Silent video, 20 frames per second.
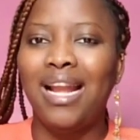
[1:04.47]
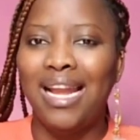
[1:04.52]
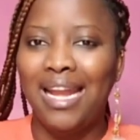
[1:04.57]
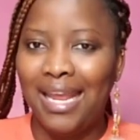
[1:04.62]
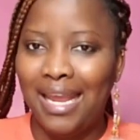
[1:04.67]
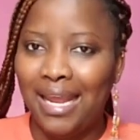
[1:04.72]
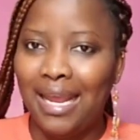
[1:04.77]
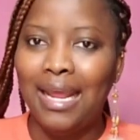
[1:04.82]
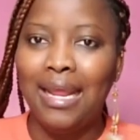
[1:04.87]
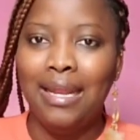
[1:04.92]

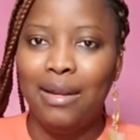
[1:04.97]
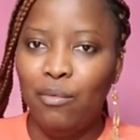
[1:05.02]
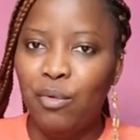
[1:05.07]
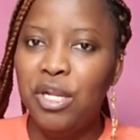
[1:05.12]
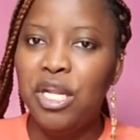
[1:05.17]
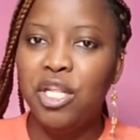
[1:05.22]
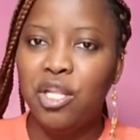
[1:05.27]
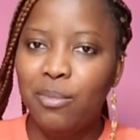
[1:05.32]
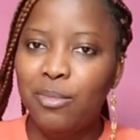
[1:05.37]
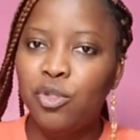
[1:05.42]
clean. We
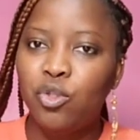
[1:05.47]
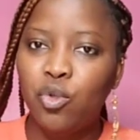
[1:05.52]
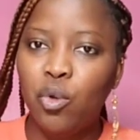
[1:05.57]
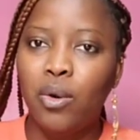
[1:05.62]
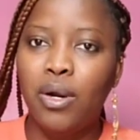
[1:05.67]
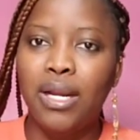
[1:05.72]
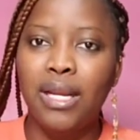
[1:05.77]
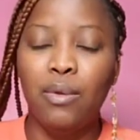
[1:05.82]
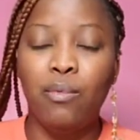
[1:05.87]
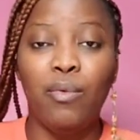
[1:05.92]
need to be so
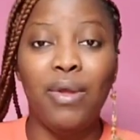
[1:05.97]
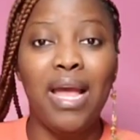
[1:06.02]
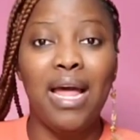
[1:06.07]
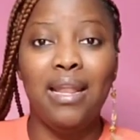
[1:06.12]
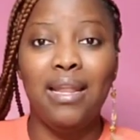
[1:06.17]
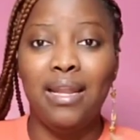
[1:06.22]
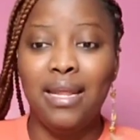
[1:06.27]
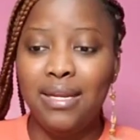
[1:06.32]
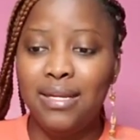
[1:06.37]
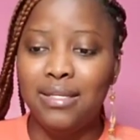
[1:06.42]
clean. We are
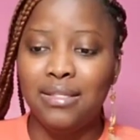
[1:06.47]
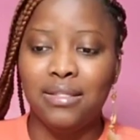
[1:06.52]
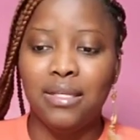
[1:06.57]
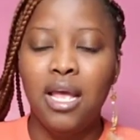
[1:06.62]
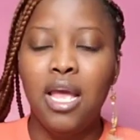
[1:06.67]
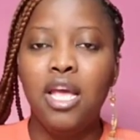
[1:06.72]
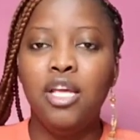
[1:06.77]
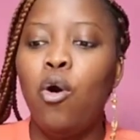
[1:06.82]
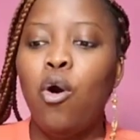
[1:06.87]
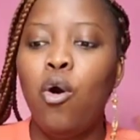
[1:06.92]
ladies.
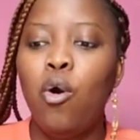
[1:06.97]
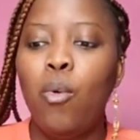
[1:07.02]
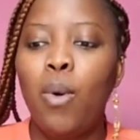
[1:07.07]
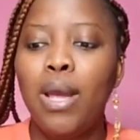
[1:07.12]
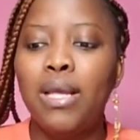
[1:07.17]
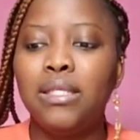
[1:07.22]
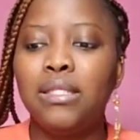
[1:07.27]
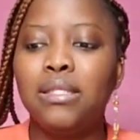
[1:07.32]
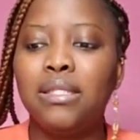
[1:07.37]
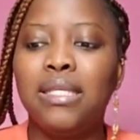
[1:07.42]

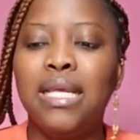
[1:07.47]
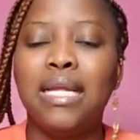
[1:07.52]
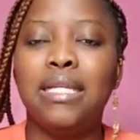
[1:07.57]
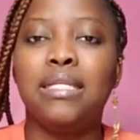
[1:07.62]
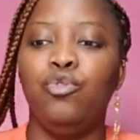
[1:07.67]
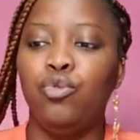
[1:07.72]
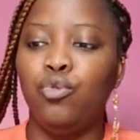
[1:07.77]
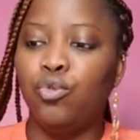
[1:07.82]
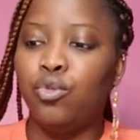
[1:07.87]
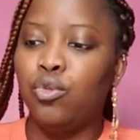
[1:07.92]
Always
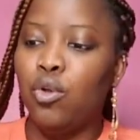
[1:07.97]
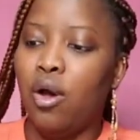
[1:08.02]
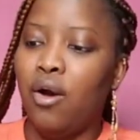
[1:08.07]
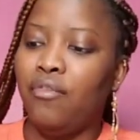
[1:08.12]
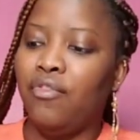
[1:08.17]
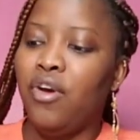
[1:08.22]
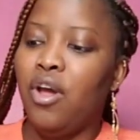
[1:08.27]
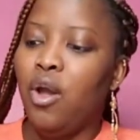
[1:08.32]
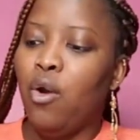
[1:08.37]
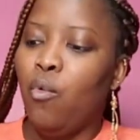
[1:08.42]
get use
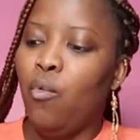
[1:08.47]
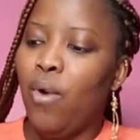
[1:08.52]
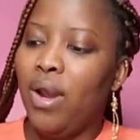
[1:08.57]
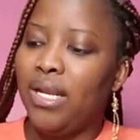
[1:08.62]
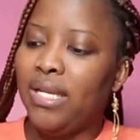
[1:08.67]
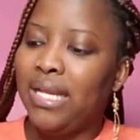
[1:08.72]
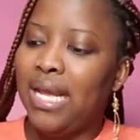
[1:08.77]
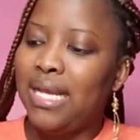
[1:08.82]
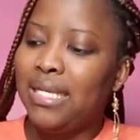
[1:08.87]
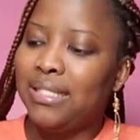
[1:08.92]
of,
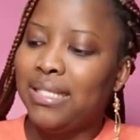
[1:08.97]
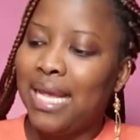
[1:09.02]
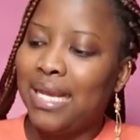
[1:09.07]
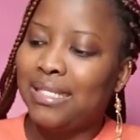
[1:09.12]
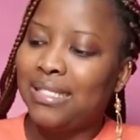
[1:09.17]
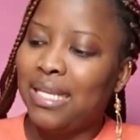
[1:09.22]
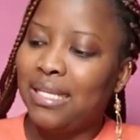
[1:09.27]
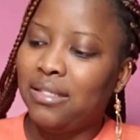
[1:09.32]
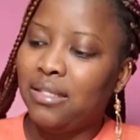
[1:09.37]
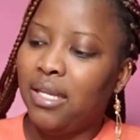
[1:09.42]
when there is
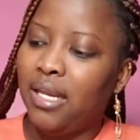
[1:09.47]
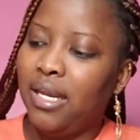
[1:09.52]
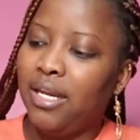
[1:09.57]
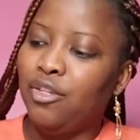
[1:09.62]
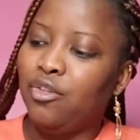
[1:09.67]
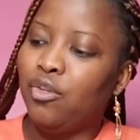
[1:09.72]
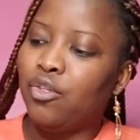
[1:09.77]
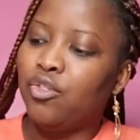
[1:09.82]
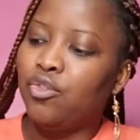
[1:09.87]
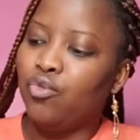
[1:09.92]
excess hair,
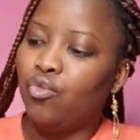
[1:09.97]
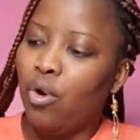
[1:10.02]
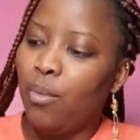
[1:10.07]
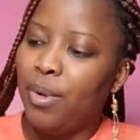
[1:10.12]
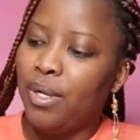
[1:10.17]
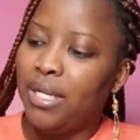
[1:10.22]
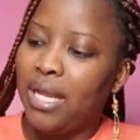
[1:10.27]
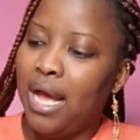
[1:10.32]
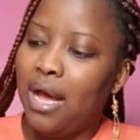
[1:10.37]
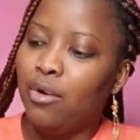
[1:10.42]
just rub
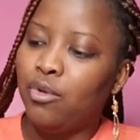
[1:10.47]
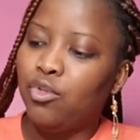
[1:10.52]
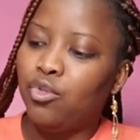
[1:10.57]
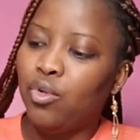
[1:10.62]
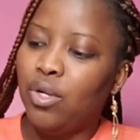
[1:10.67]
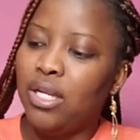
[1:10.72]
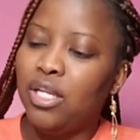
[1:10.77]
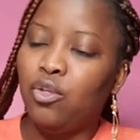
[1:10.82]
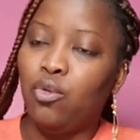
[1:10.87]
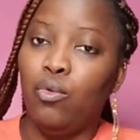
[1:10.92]
it out so
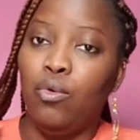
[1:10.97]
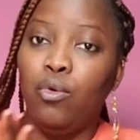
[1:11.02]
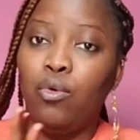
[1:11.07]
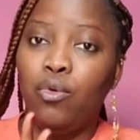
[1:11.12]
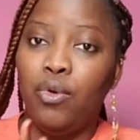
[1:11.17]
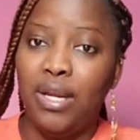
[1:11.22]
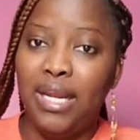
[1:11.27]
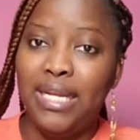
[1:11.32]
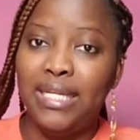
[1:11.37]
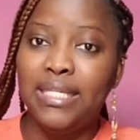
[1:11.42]
that it will
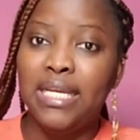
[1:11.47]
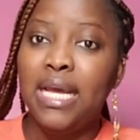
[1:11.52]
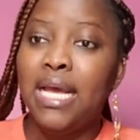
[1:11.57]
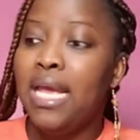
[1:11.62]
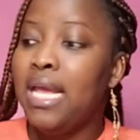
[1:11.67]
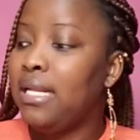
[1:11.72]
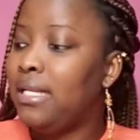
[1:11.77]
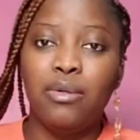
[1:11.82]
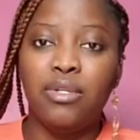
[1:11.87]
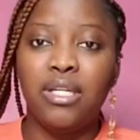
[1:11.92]
look neat.
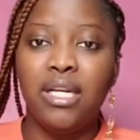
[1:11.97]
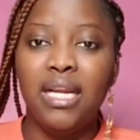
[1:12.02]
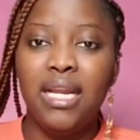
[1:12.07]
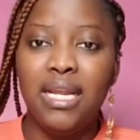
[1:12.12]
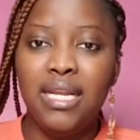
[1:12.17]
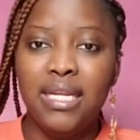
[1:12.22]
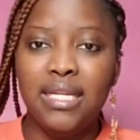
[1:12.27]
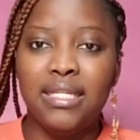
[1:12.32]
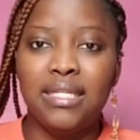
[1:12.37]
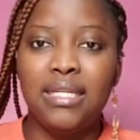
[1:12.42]
Out,
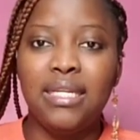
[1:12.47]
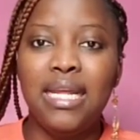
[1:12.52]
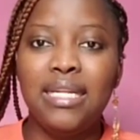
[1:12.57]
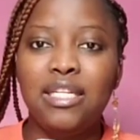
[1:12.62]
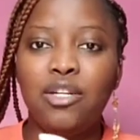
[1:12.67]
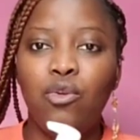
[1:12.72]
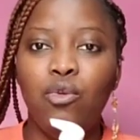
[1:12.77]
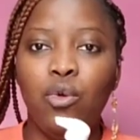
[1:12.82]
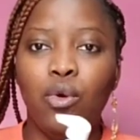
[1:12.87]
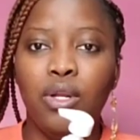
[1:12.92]
clean it, let
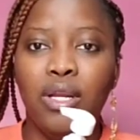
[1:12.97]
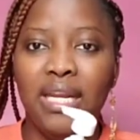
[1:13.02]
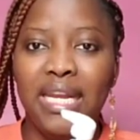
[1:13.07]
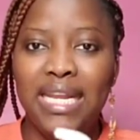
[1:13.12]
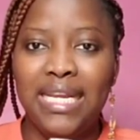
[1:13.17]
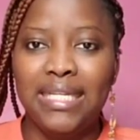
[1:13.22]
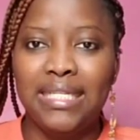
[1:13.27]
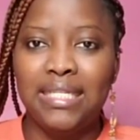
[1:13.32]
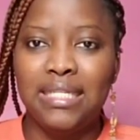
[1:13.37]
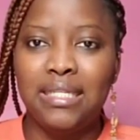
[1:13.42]
it look
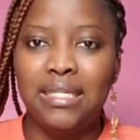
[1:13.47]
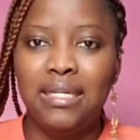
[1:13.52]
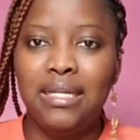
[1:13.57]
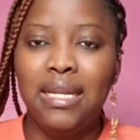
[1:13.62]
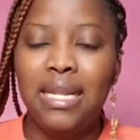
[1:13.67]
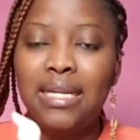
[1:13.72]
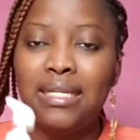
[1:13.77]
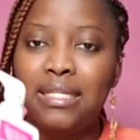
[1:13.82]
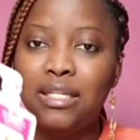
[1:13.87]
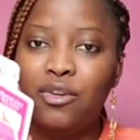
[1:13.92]
neat.
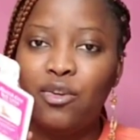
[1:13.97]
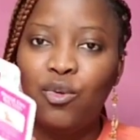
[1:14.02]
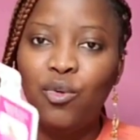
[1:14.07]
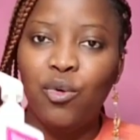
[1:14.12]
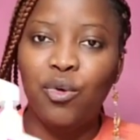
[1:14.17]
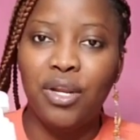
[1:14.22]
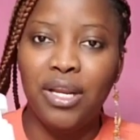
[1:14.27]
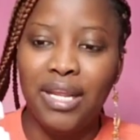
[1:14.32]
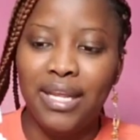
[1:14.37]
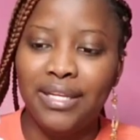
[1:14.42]
Let it
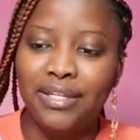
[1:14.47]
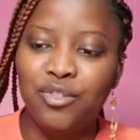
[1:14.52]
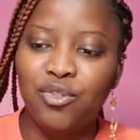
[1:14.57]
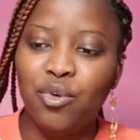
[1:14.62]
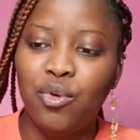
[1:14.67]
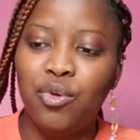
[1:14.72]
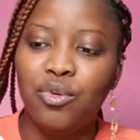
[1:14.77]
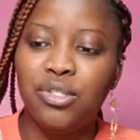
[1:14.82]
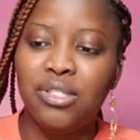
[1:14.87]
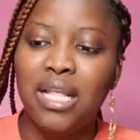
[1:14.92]
look neat.
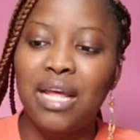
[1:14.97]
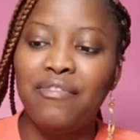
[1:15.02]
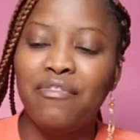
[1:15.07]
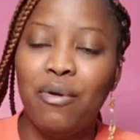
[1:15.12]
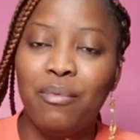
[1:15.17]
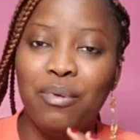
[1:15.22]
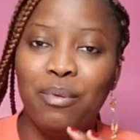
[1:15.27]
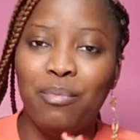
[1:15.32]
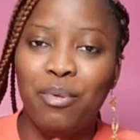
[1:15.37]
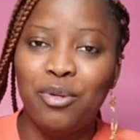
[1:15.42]
So you start
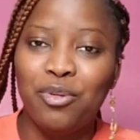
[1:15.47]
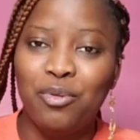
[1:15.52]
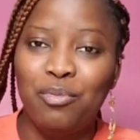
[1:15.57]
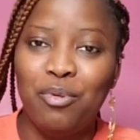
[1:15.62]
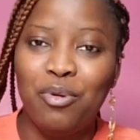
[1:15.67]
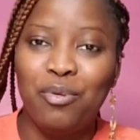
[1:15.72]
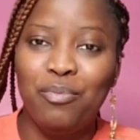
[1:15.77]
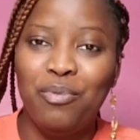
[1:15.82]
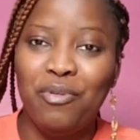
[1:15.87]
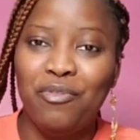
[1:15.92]
from the bottle
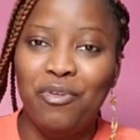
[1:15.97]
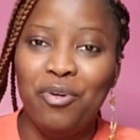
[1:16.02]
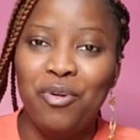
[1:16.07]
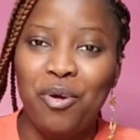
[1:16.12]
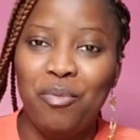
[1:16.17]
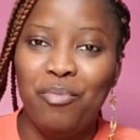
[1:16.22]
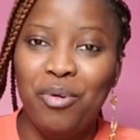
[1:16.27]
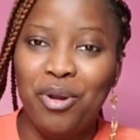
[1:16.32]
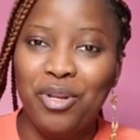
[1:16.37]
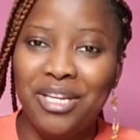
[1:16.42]
before
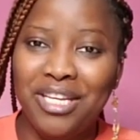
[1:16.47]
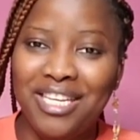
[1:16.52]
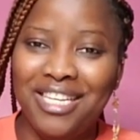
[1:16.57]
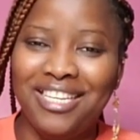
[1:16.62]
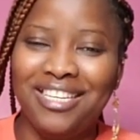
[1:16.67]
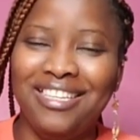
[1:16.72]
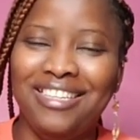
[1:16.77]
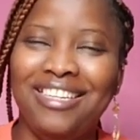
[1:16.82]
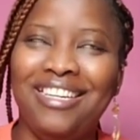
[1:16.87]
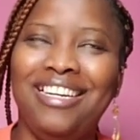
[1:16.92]
your body.